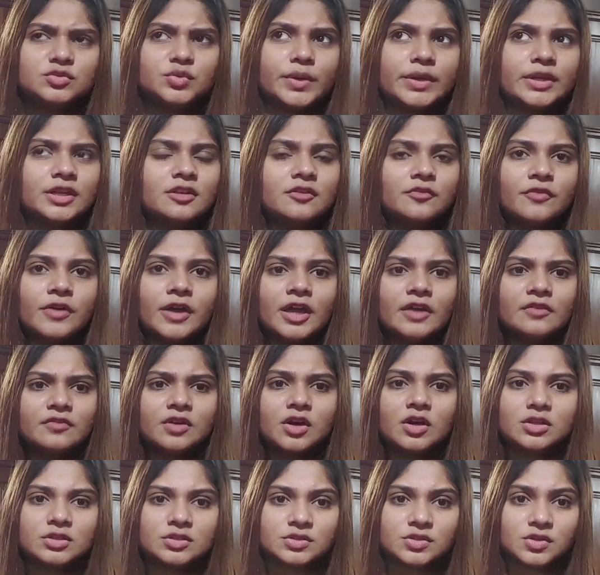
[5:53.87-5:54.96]

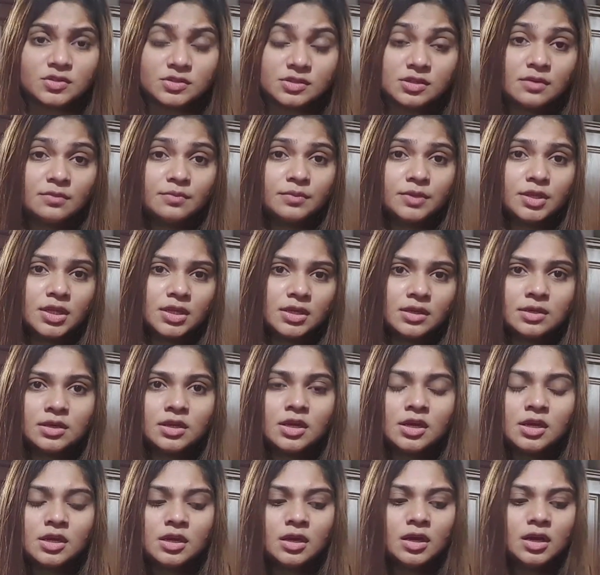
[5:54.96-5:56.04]
$25 or something
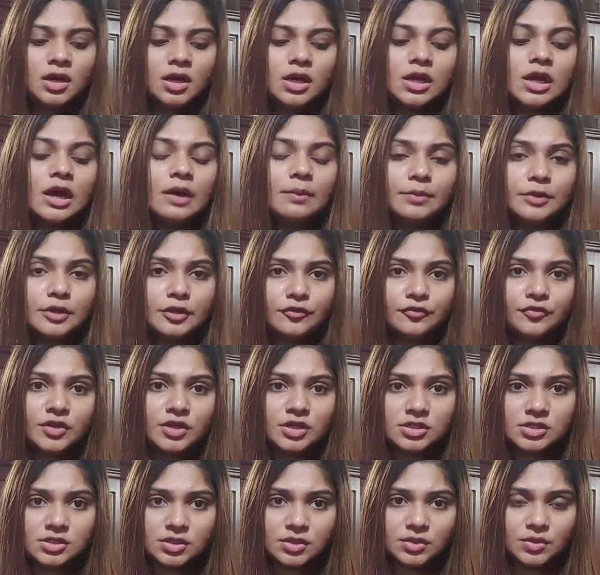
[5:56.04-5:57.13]
a couple of
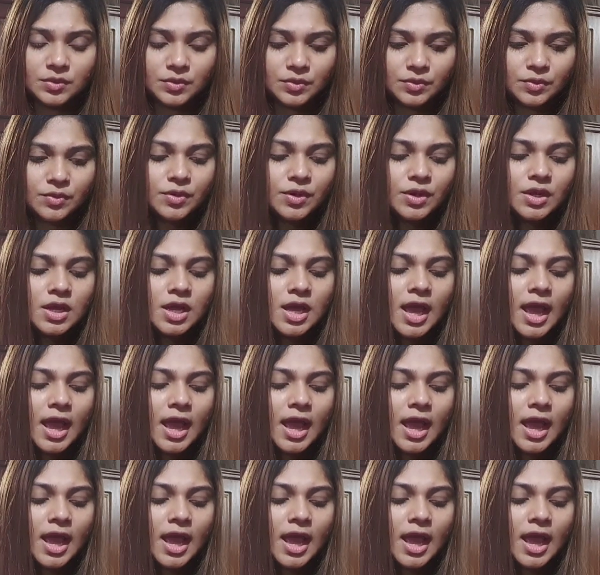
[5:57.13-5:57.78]
years ago.